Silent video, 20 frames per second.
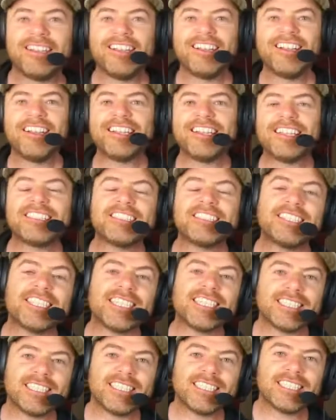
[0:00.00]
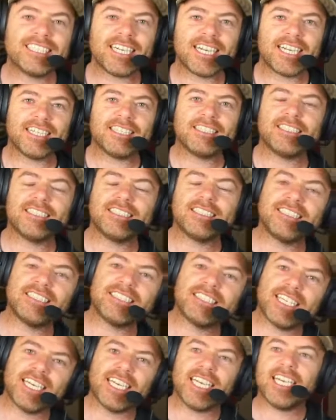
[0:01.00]
There's 60
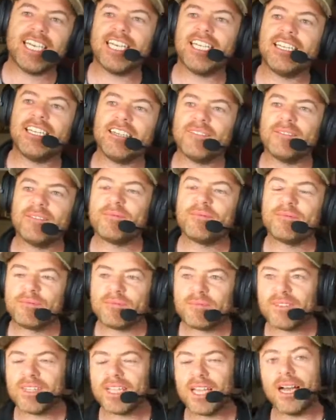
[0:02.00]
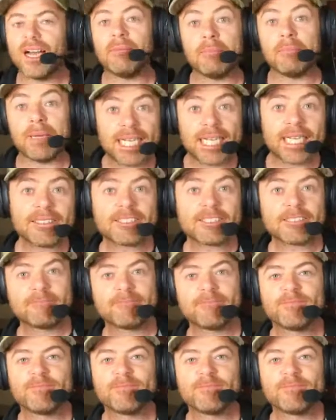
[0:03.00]
seconds in a minute,